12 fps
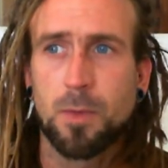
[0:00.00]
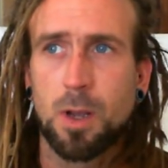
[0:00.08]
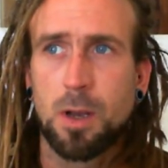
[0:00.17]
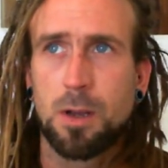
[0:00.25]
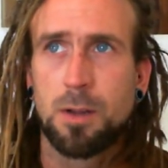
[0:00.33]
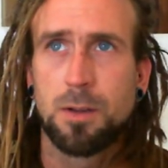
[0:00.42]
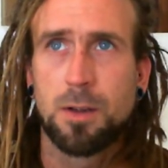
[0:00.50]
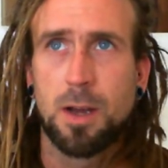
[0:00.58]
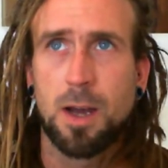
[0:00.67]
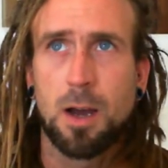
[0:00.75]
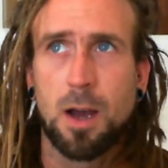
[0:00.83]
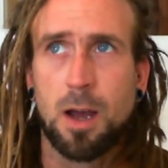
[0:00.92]

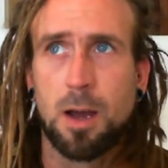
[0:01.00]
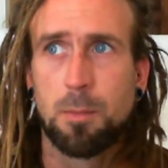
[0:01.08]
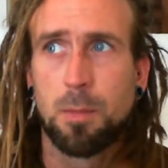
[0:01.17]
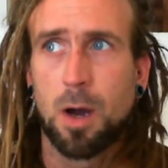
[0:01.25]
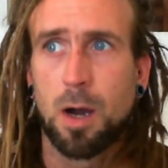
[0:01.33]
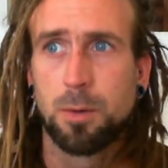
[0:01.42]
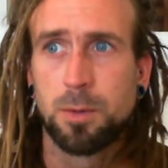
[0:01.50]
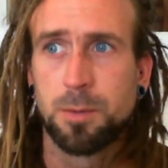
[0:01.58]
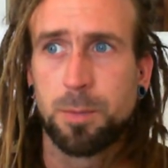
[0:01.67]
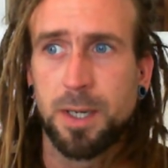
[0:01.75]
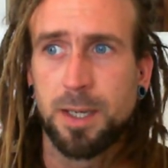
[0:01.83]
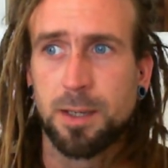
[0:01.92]
I would be in like
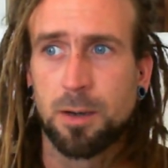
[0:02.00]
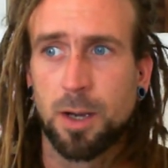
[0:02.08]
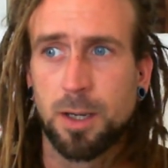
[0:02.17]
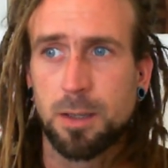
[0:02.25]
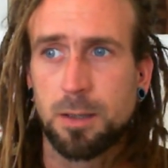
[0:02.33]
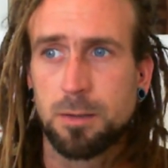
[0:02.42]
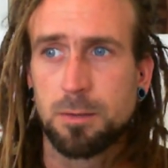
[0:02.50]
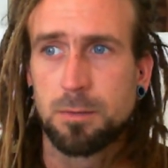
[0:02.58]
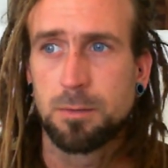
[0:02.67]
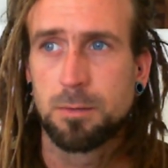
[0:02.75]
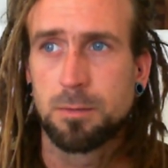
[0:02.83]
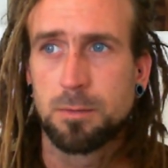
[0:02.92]
a
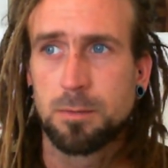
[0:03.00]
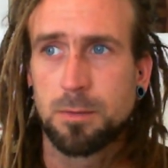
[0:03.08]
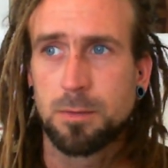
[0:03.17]
slight,